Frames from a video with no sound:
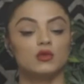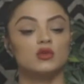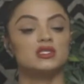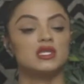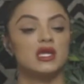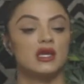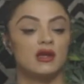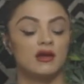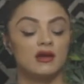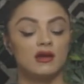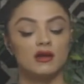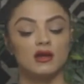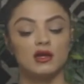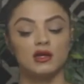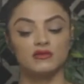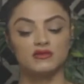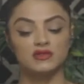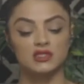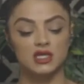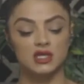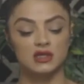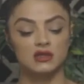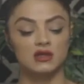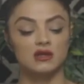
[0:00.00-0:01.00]
was
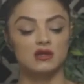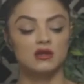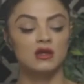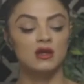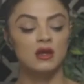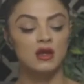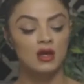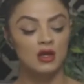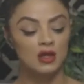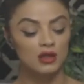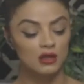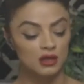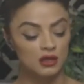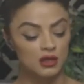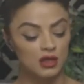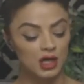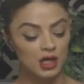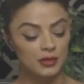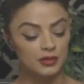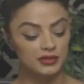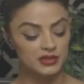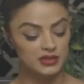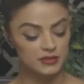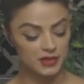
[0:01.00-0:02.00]
handcuffed, and the
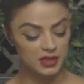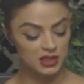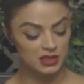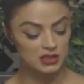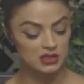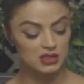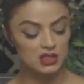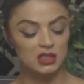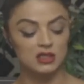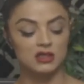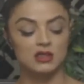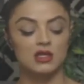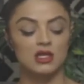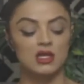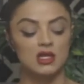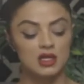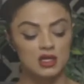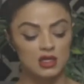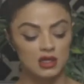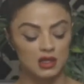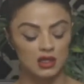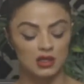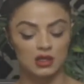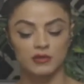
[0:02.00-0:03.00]
cop is being seen
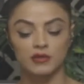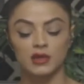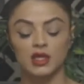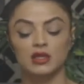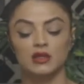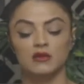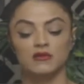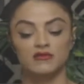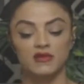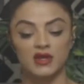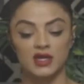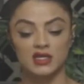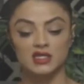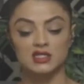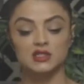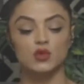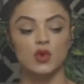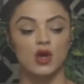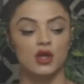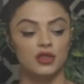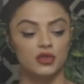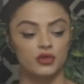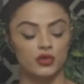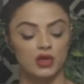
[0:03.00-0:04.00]
kneeing him in the face
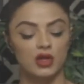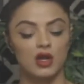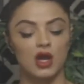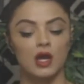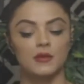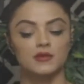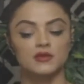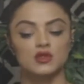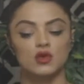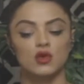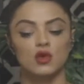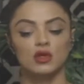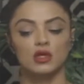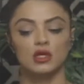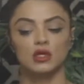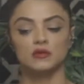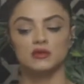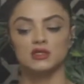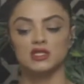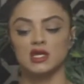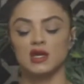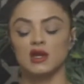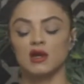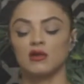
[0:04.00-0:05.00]
while 3 cops are holding
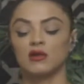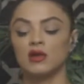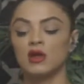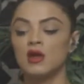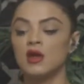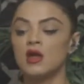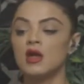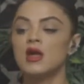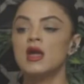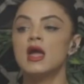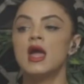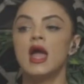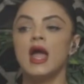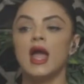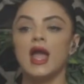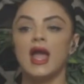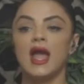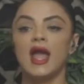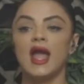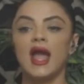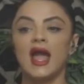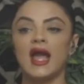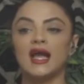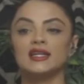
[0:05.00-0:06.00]
him down,
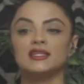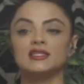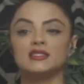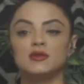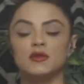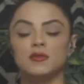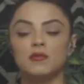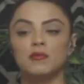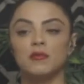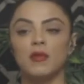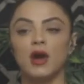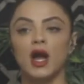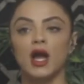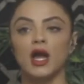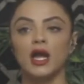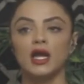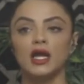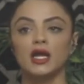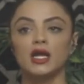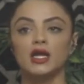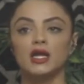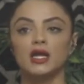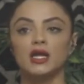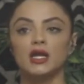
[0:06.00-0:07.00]
and
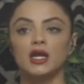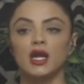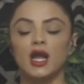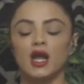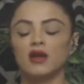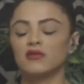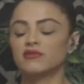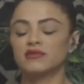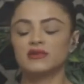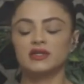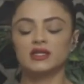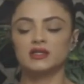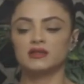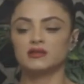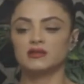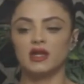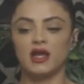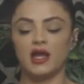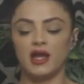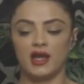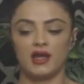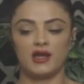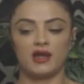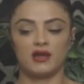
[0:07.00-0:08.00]
every
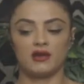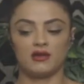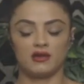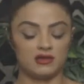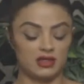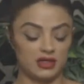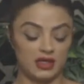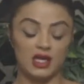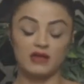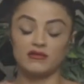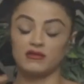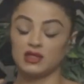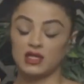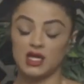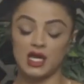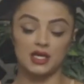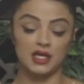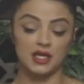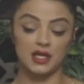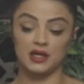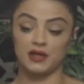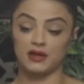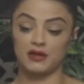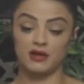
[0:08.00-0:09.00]
hair, and I have a lot
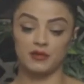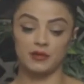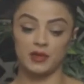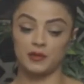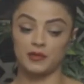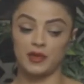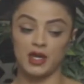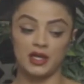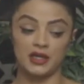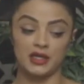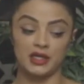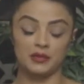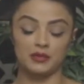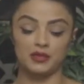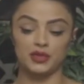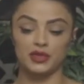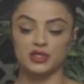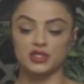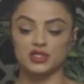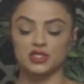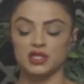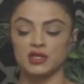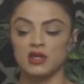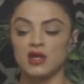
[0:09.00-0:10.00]
of hair on my body, I'm
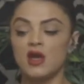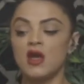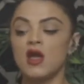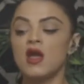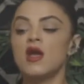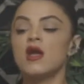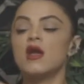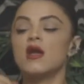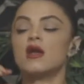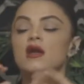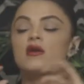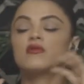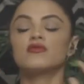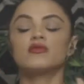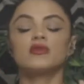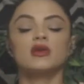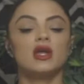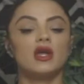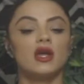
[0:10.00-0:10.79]
Persian, every